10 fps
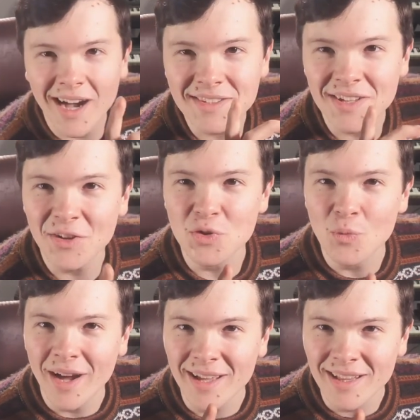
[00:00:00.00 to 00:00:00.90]
I'll tell you
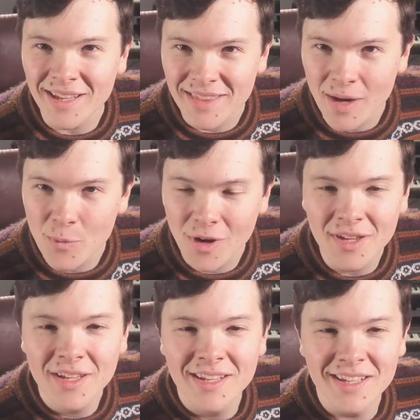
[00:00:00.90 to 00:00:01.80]
why I like that
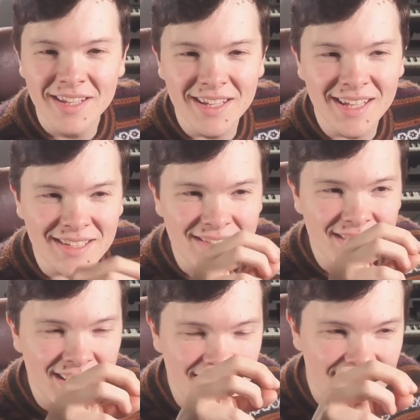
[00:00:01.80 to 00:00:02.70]
one.
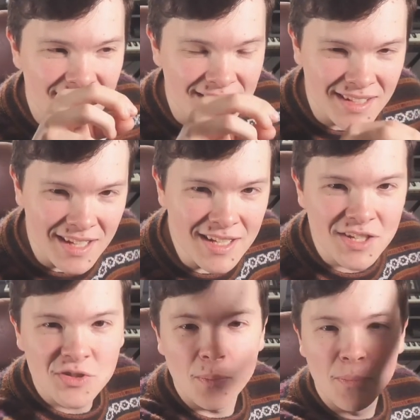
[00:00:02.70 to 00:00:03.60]
It's an
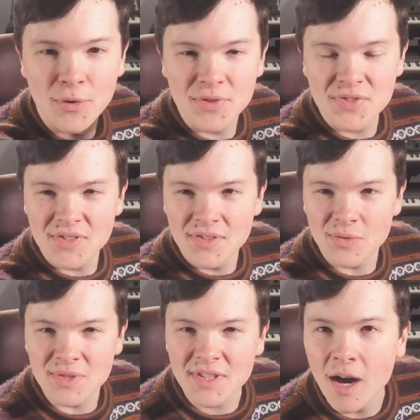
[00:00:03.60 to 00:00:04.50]
initial burst,
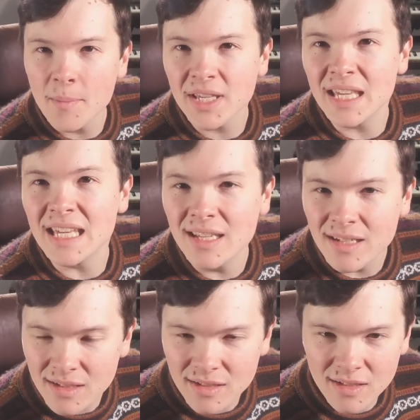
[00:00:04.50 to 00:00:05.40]
so it's coming
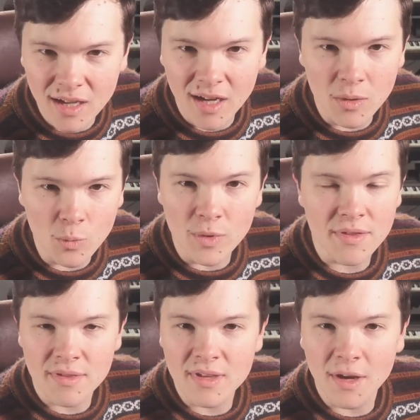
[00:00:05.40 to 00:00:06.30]
in
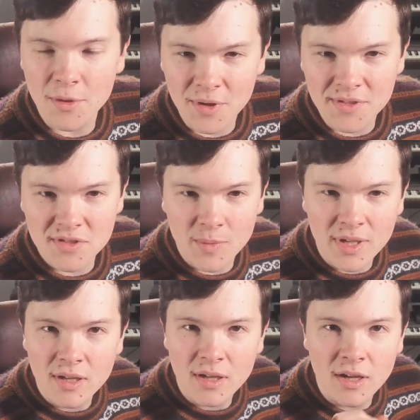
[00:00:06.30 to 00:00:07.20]
with the other instrument.